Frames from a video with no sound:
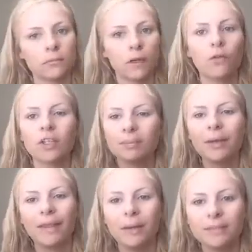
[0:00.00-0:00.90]
Of course,
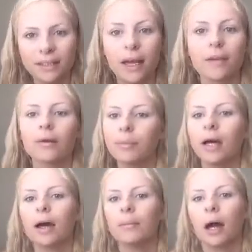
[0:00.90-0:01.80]
blend them together,
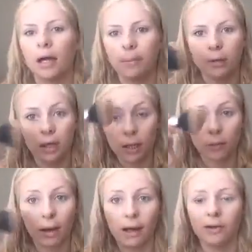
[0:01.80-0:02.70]
but I'm not going to put it
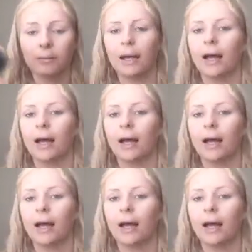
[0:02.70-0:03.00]
like right under my